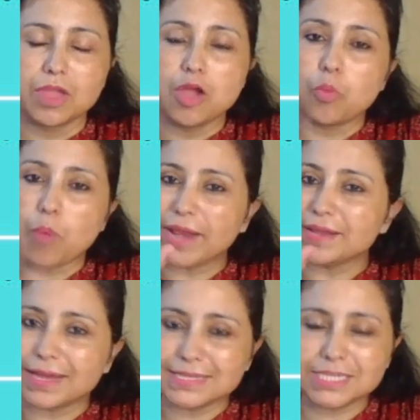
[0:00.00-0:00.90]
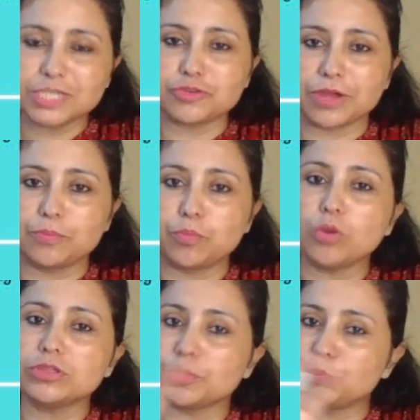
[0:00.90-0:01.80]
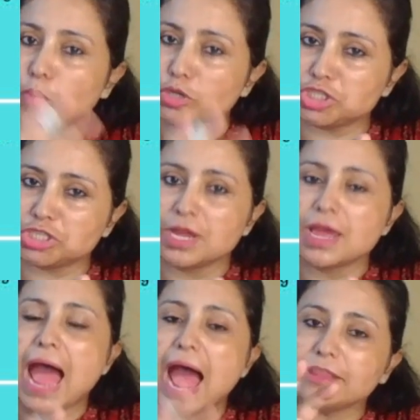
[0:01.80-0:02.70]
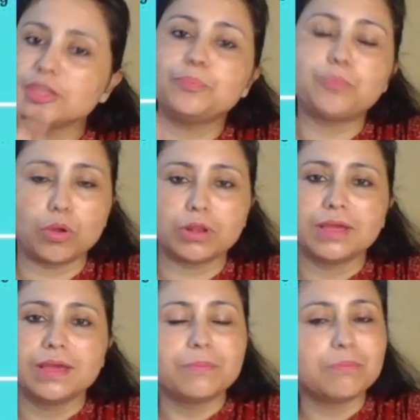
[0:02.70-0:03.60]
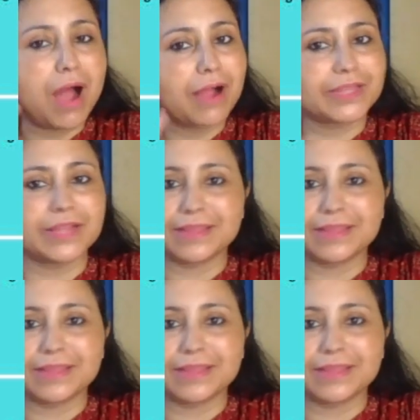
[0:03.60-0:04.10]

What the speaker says: while considering both the push and the pull marketing